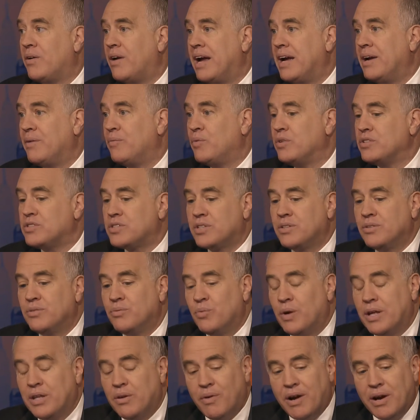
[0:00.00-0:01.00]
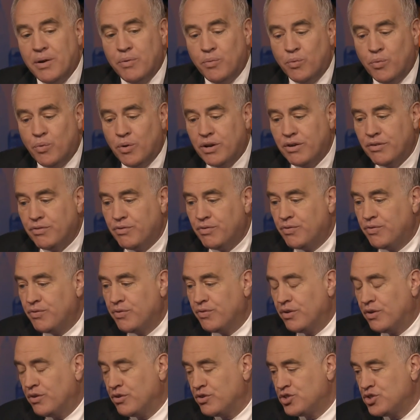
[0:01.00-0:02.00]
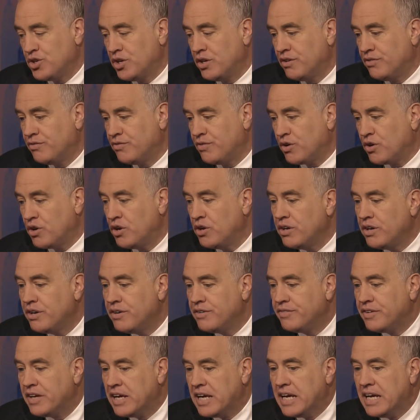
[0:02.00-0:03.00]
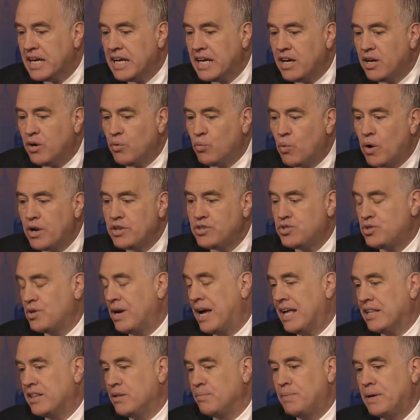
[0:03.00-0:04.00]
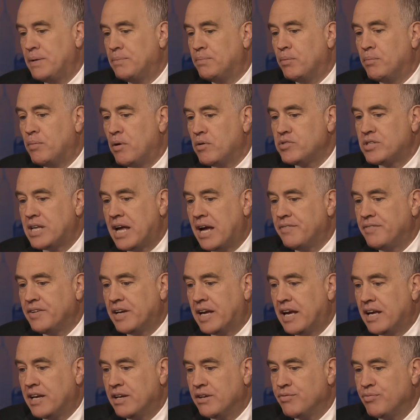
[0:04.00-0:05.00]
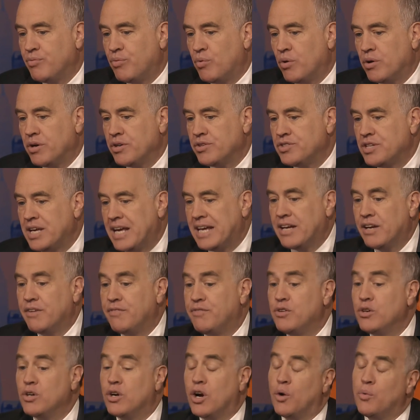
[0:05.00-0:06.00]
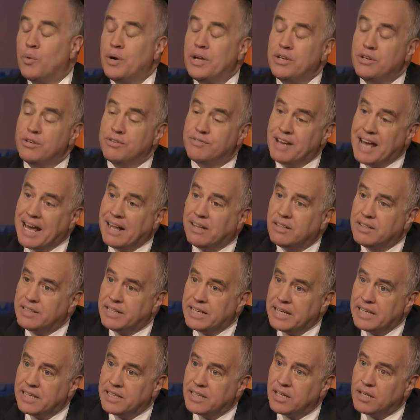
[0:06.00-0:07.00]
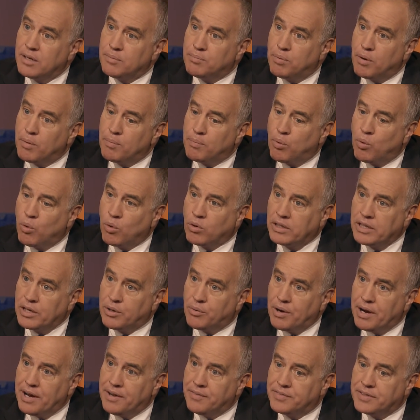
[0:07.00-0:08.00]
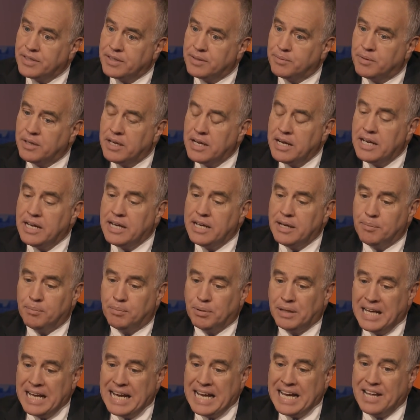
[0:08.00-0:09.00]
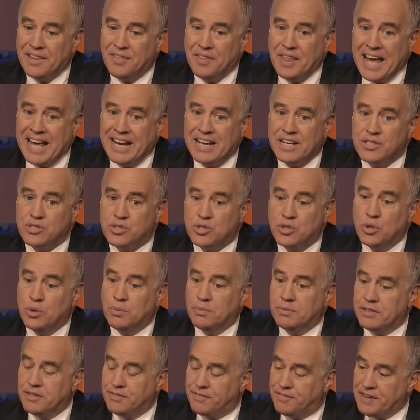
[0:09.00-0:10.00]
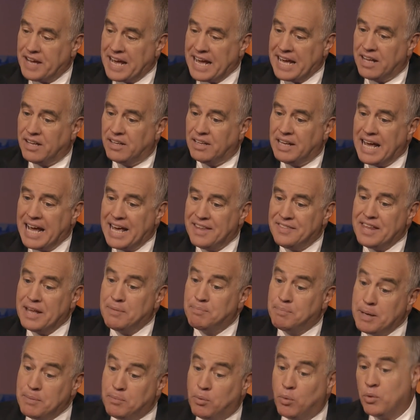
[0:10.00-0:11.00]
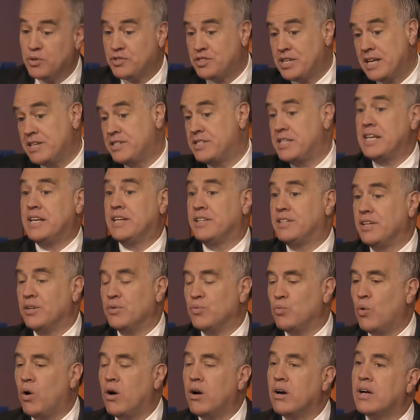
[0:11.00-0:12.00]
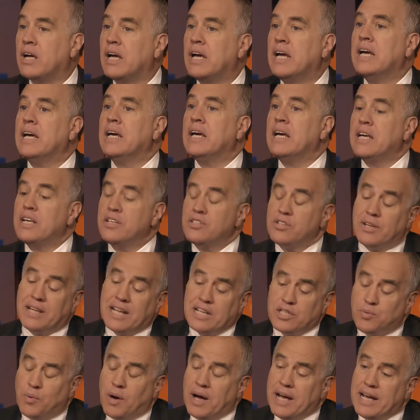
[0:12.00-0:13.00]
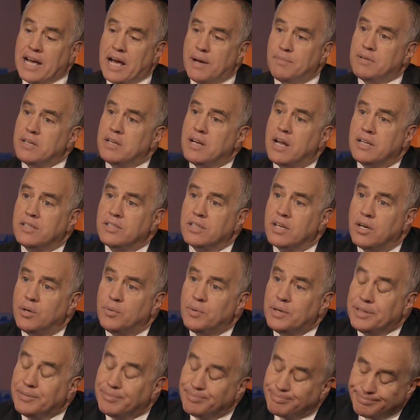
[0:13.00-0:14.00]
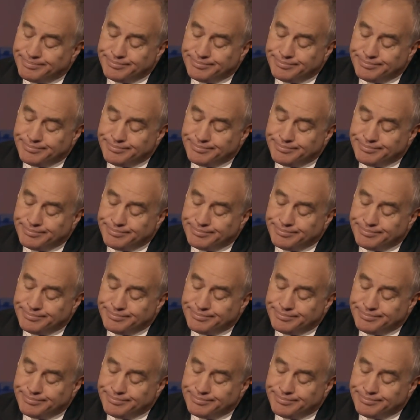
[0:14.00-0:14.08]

I was whether I would have or should have or could have once you had the people most advocating for it saying if you go in, you validate a, a poorly crafted plan that is doomed to fail, and then people will say, see, it didn't work. So that's why I opted not to go in.